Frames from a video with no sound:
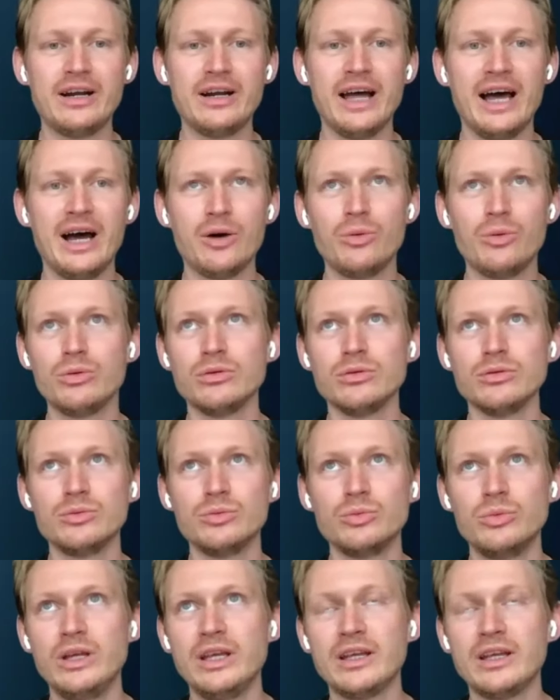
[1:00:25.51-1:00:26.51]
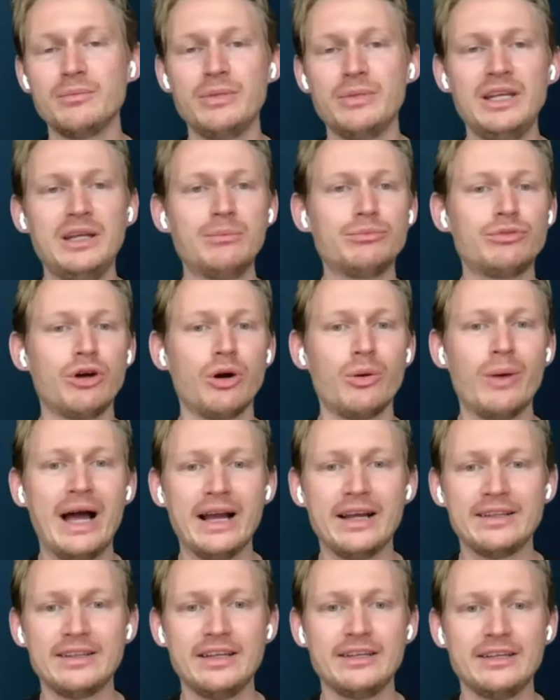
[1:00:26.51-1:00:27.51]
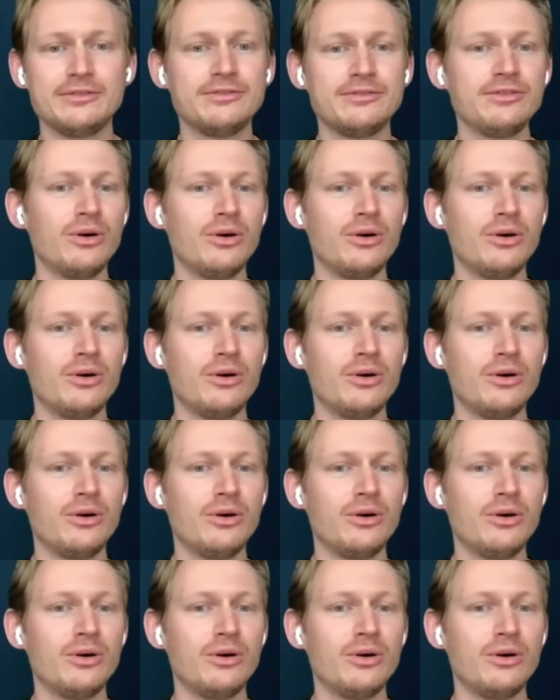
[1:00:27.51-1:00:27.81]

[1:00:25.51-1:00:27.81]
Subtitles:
how we can be proactive,